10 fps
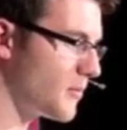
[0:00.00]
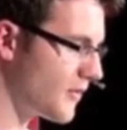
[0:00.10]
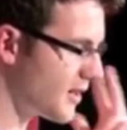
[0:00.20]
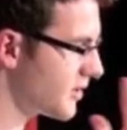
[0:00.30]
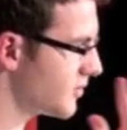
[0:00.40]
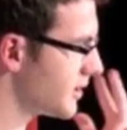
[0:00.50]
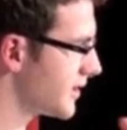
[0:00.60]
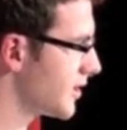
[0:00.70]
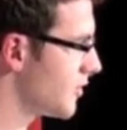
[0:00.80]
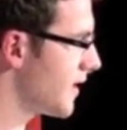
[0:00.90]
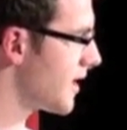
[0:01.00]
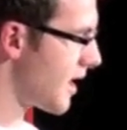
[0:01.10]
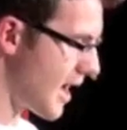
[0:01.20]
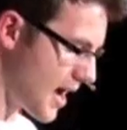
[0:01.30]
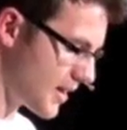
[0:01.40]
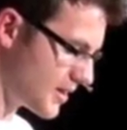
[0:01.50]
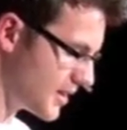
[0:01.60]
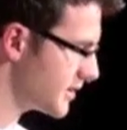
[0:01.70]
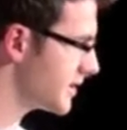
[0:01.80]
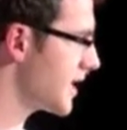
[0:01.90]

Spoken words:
but that gun's still there, and it's